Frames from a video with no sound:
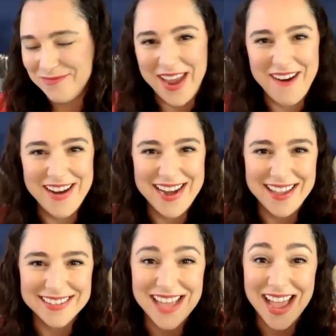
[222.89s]
Very
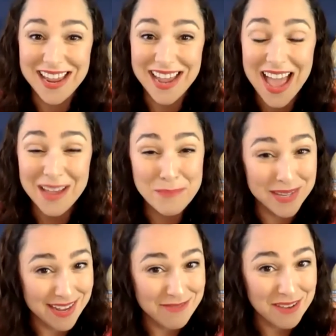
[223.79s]
nice. I
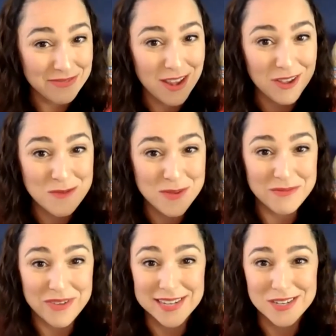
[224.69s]
believe I follow you, but
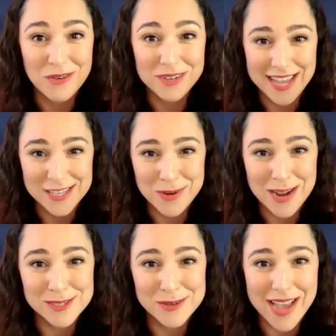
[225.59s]
if I don't, guess what
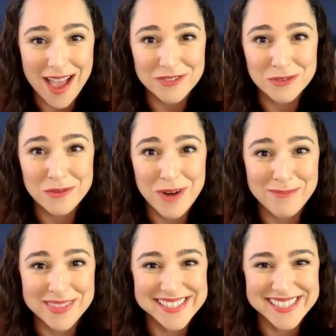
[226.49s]
I'm doing after we
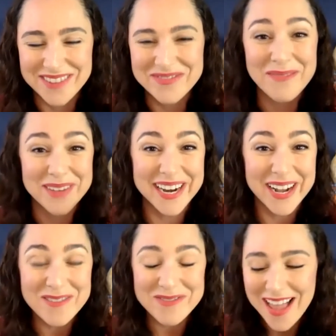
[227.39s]
wrap this up? I'm going to
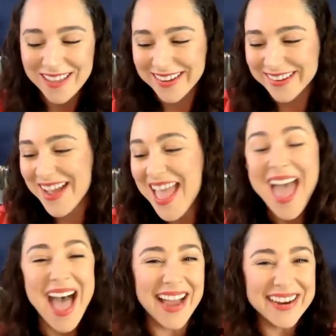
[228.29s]
go follow you.
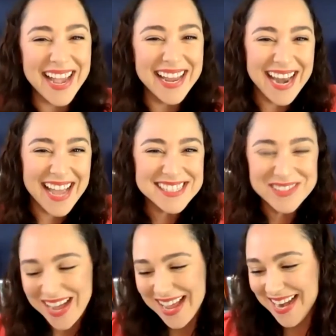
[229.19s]
All right, next
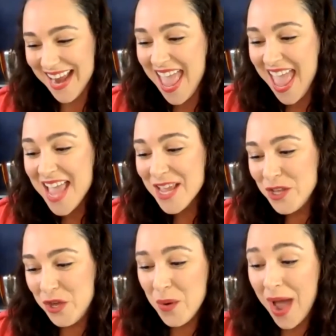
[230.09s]
one.
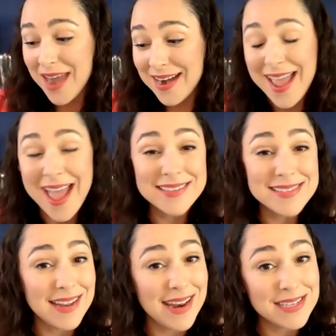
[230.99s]
You had an
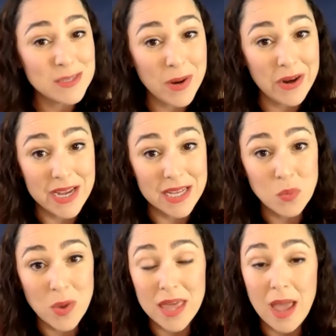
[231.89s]
excellent
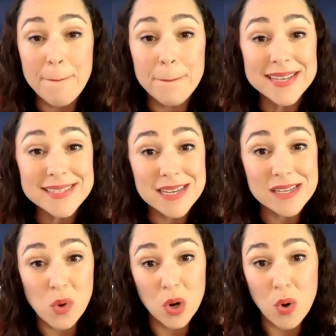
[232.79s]
experience with a
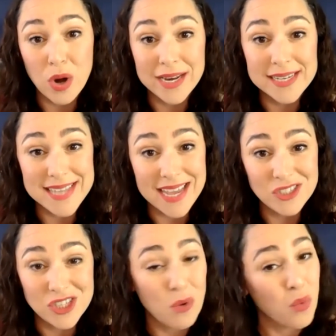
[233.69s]
business or
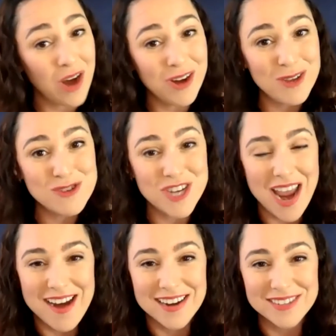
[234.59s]
organization. Where do you
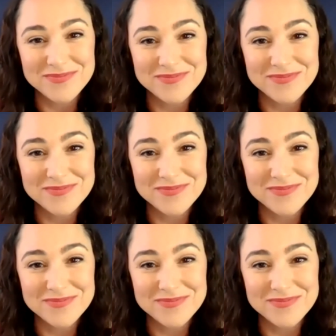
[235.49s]
share?